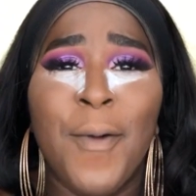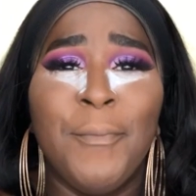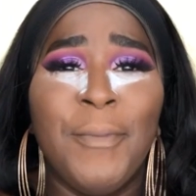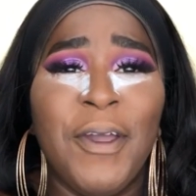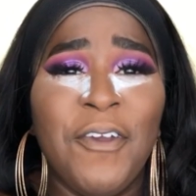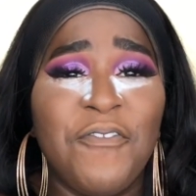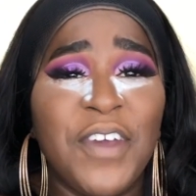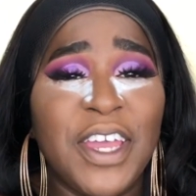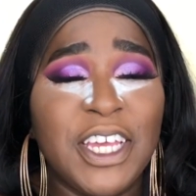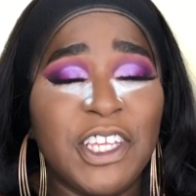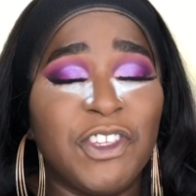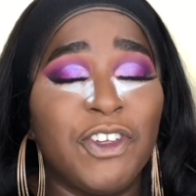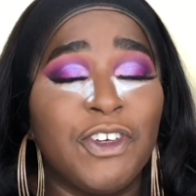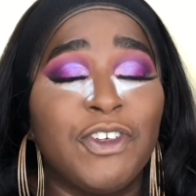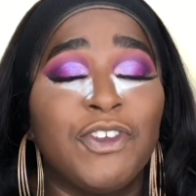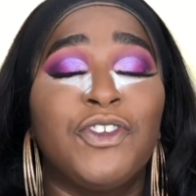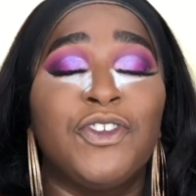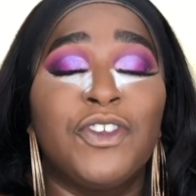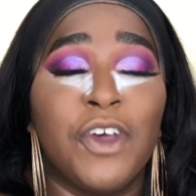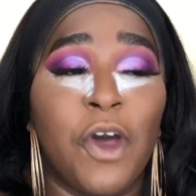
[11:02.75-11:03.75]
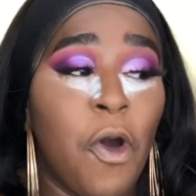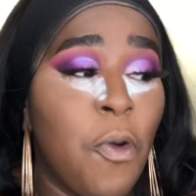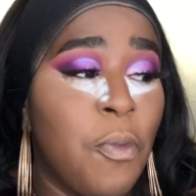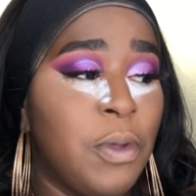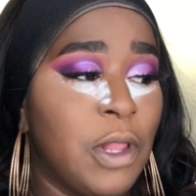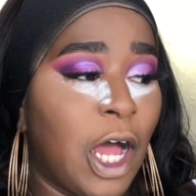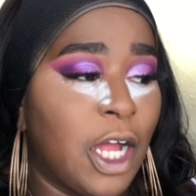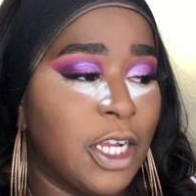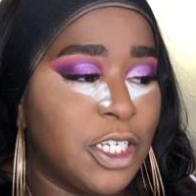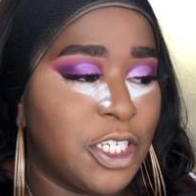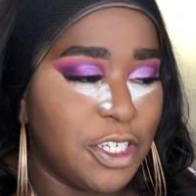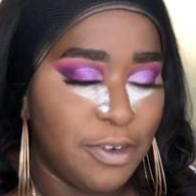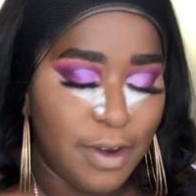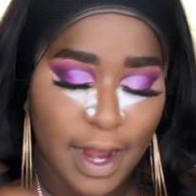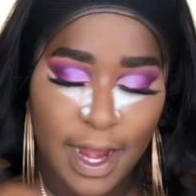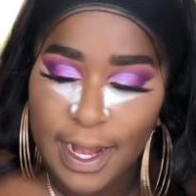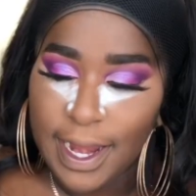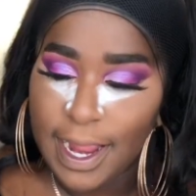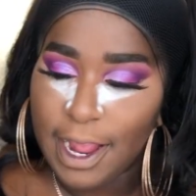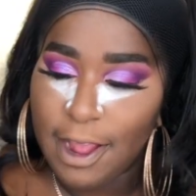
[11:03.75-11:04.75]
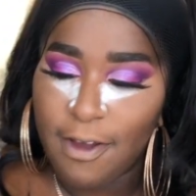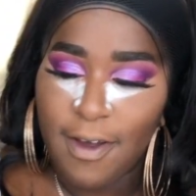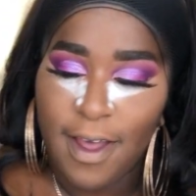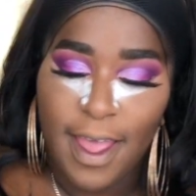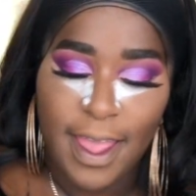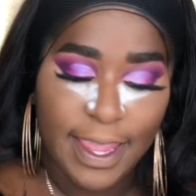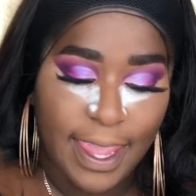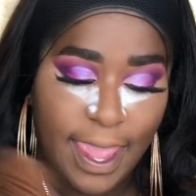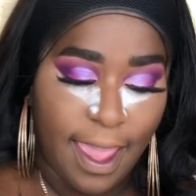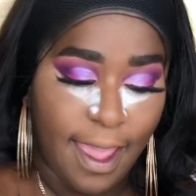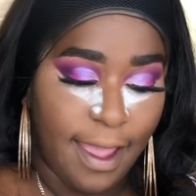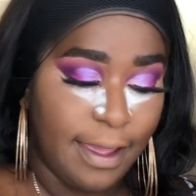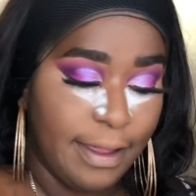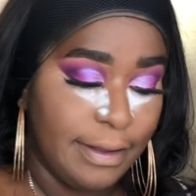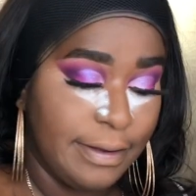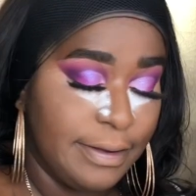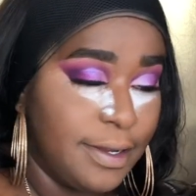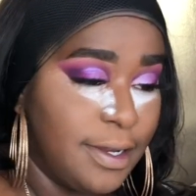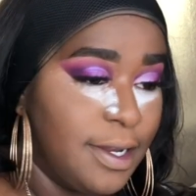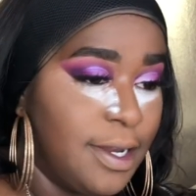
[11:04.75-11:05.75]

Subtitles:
My face looks so blotchy right now, I can't.